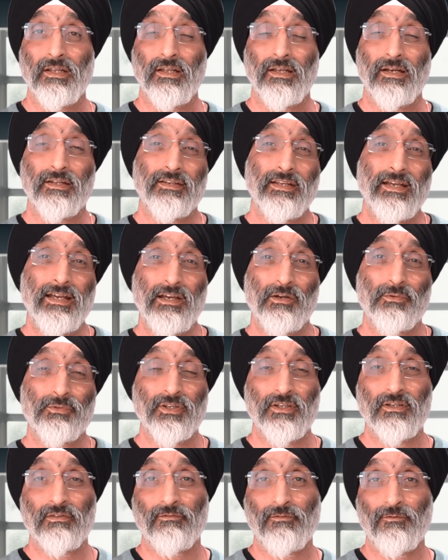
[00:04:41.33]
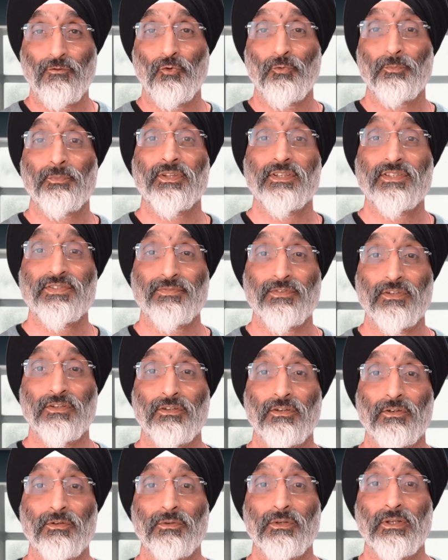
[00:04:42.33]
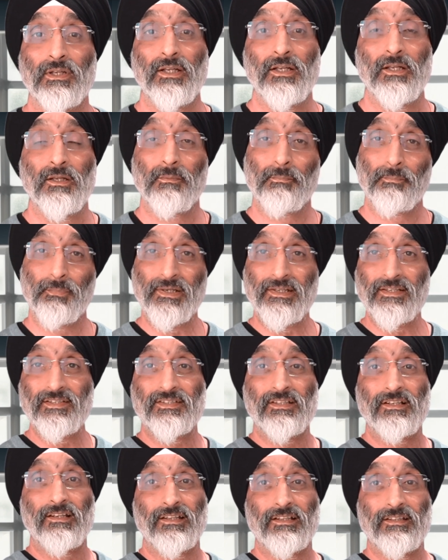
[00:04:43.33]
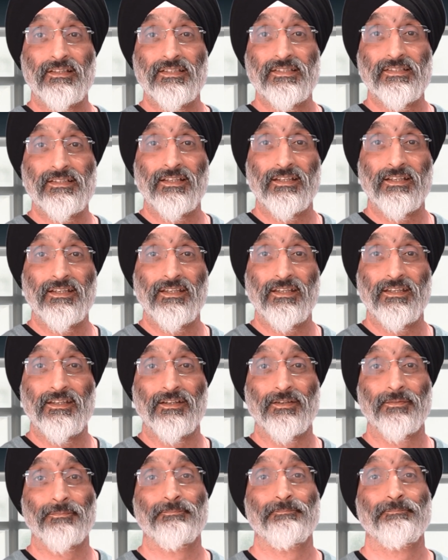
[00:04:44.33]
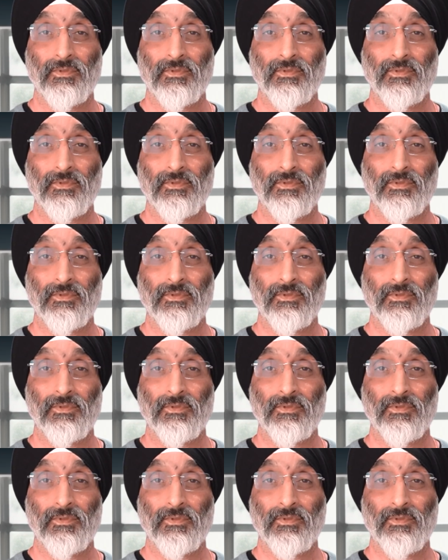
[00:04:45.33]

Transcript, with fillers: and how they informed this video, please click this link here.